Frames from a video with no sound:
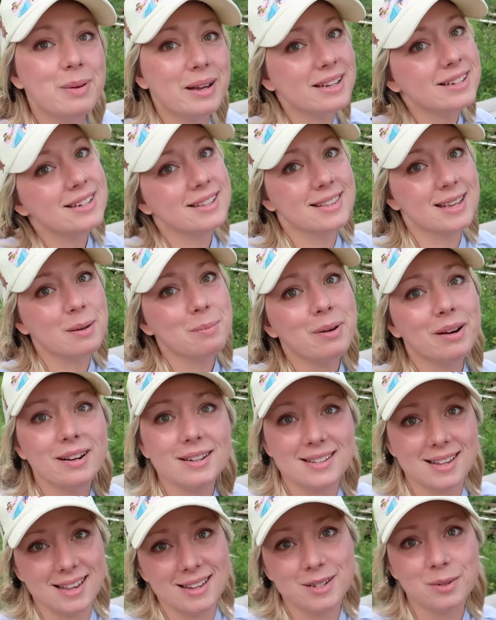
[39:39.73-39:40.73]
but to theme
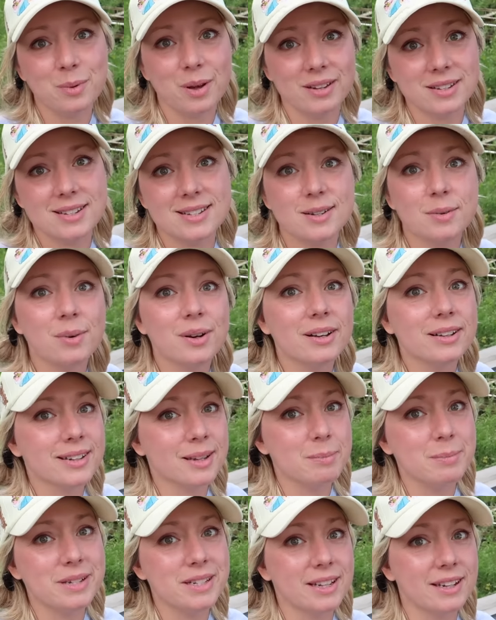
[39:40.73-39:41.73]
parks and to Walt Disney World
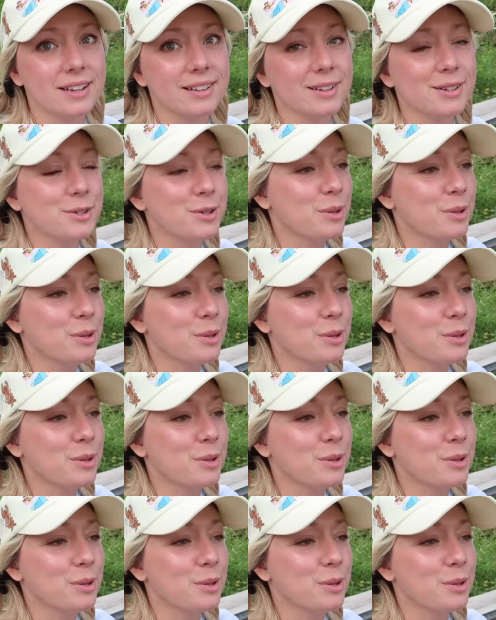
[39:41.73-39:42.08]
in particular.